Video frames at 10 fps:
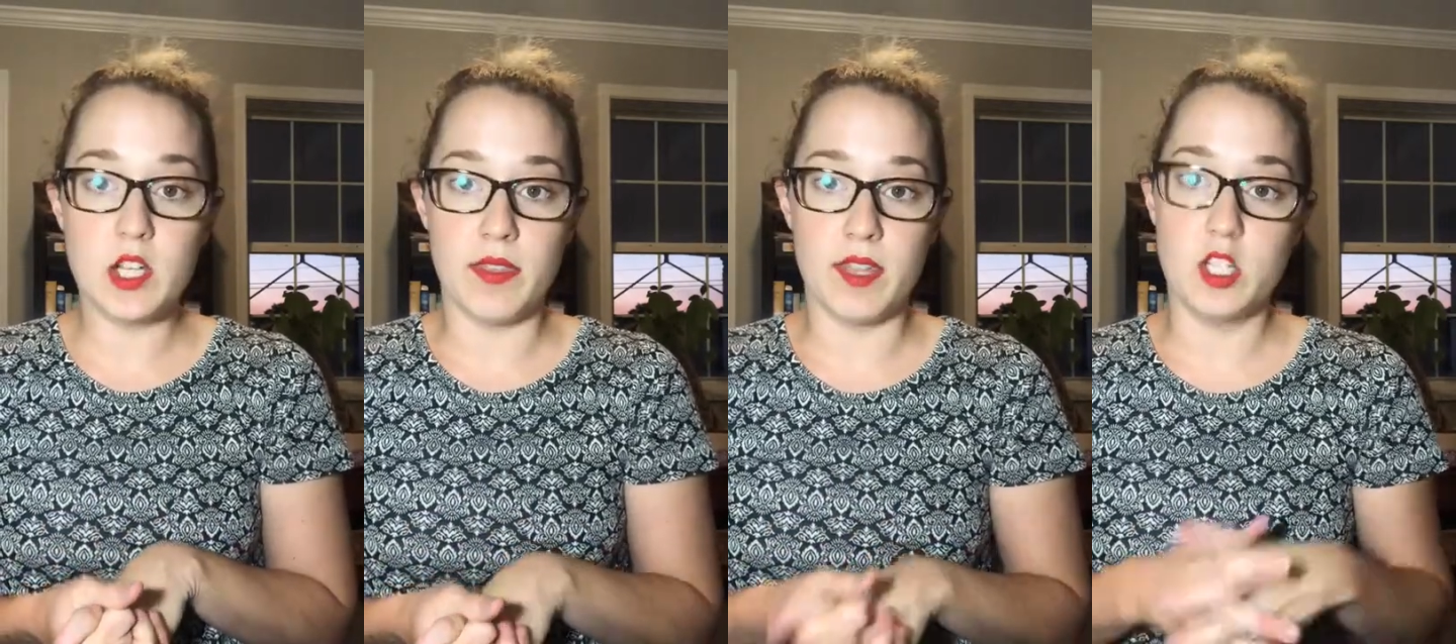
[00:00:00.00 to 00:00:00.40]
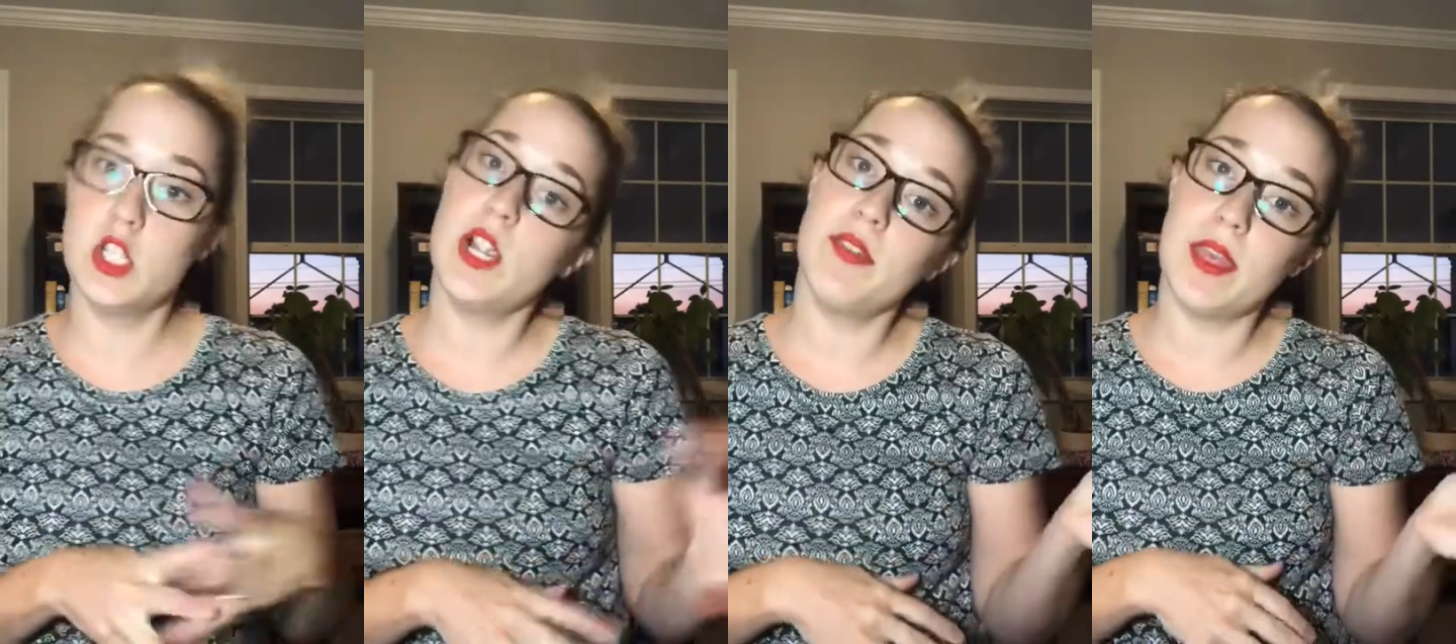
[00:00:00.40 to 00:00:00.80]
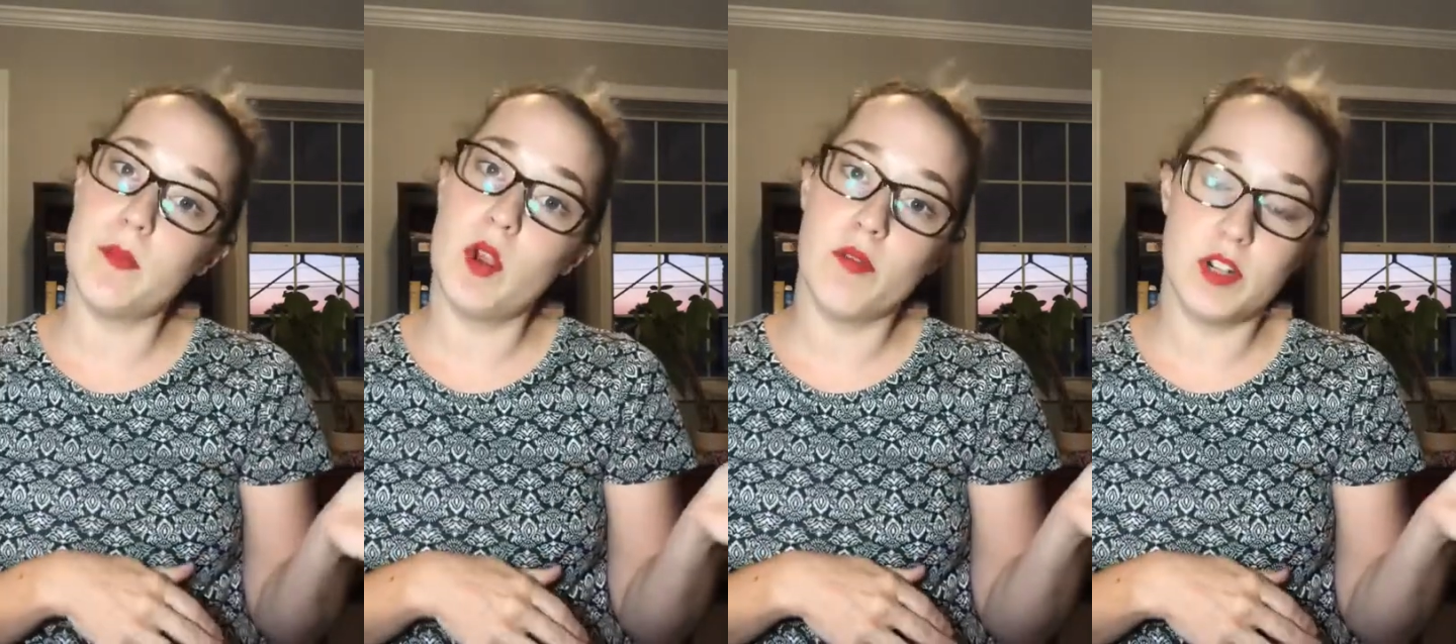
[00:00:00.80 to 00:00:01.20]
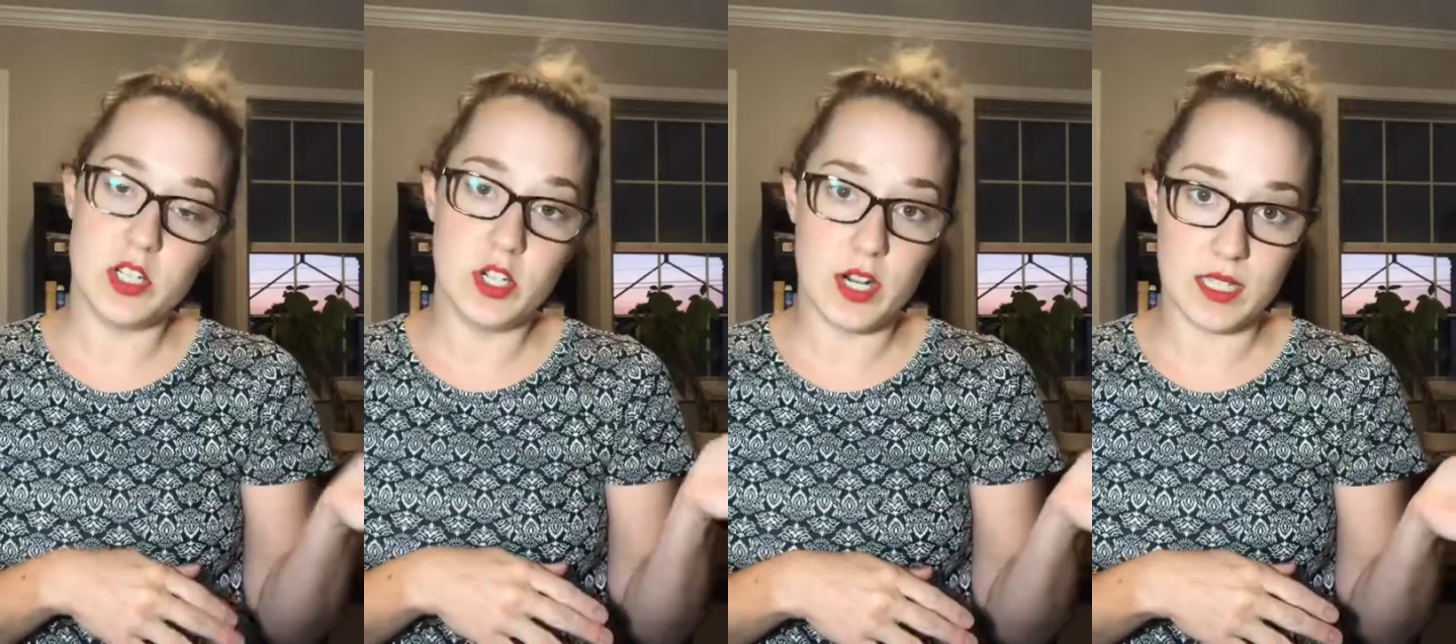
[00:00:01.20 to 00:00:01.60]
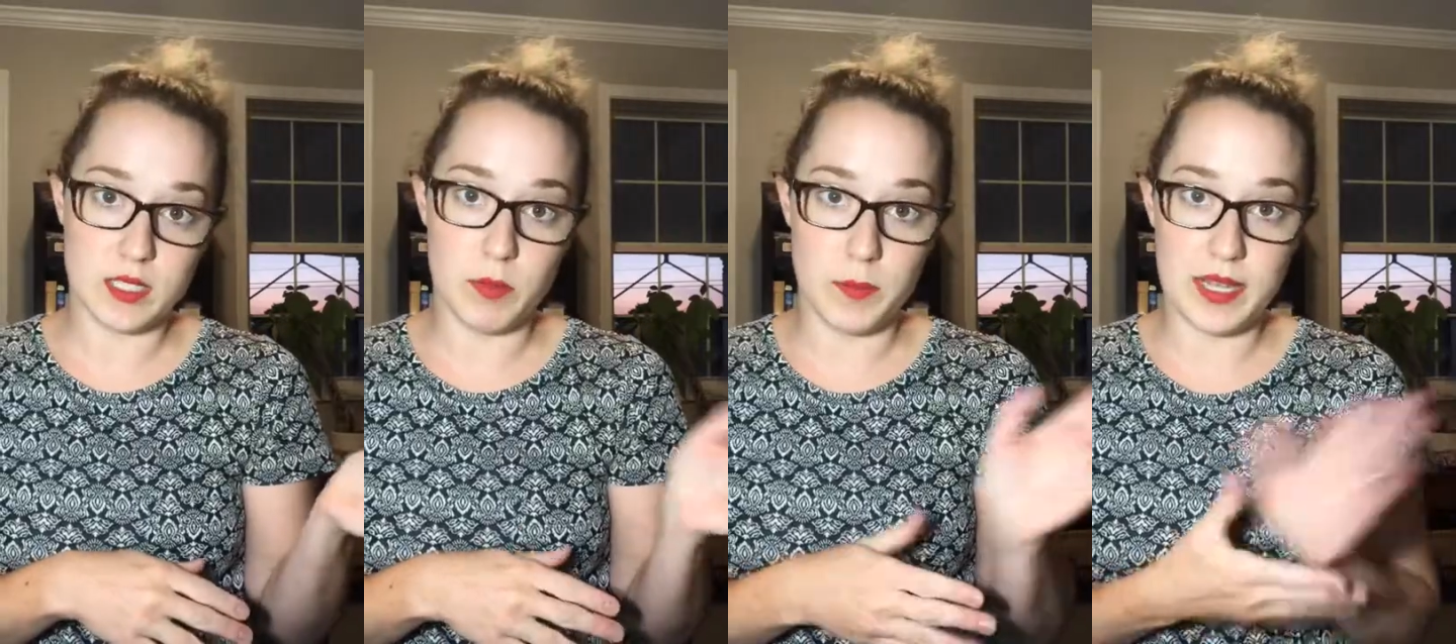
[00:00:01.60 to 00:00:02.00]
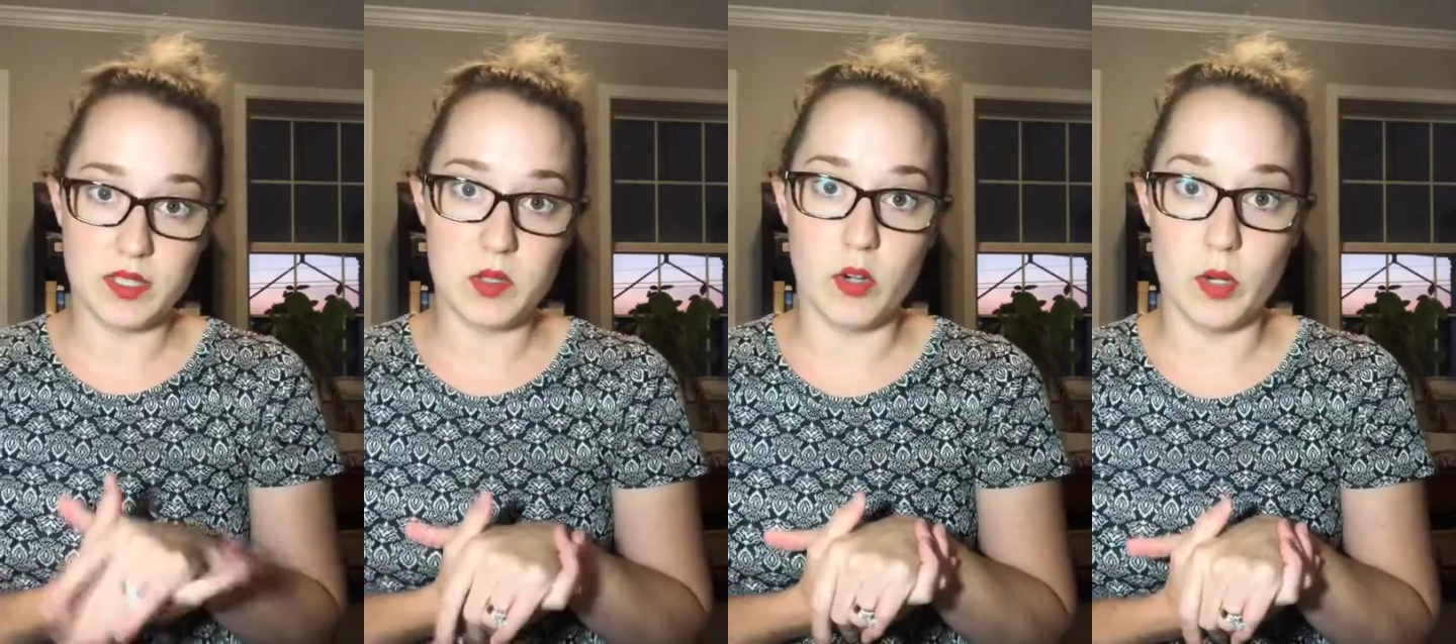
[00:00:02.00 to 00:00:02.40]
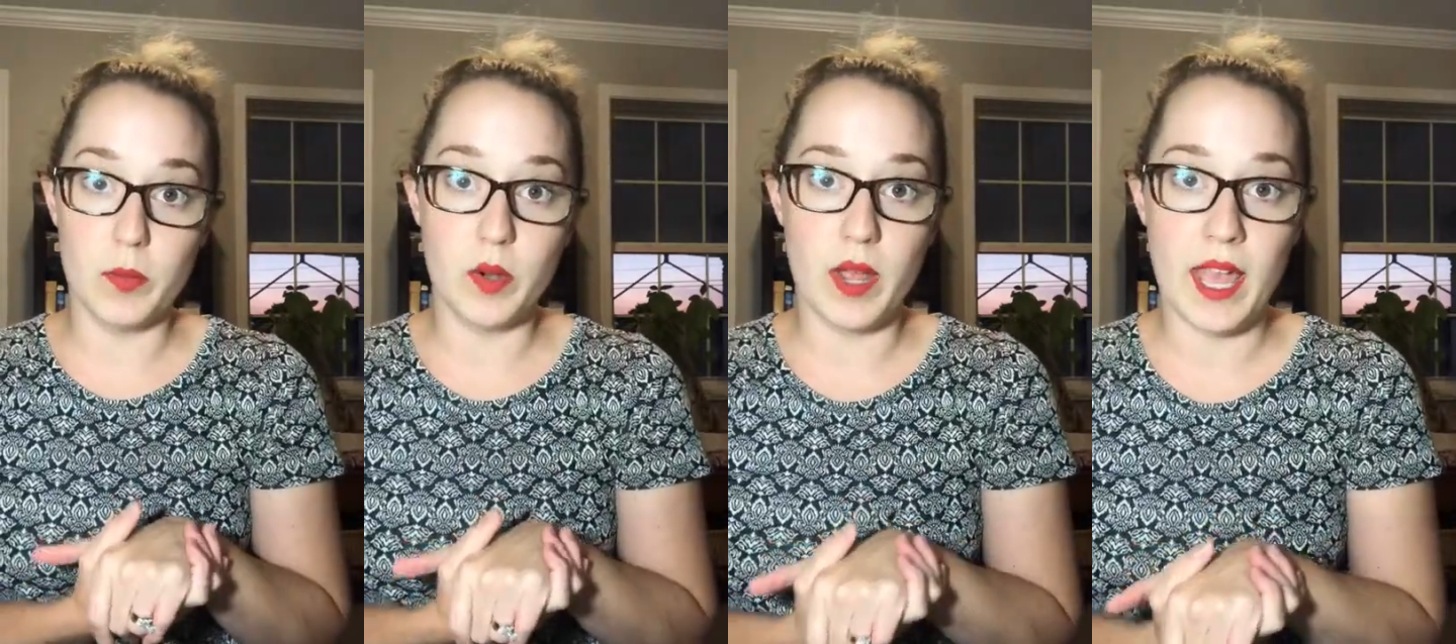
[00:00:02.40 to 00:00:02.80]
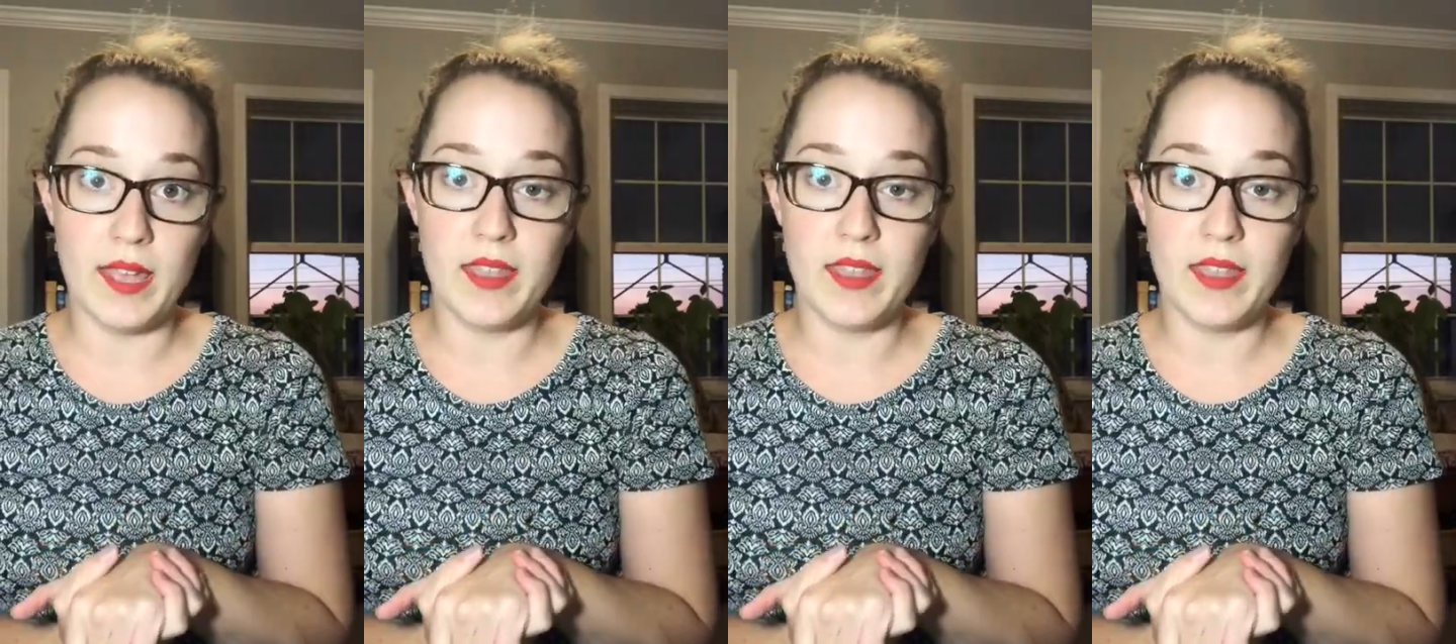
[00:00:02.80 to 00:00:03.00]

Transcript: and then share them over to your customer base group, okay?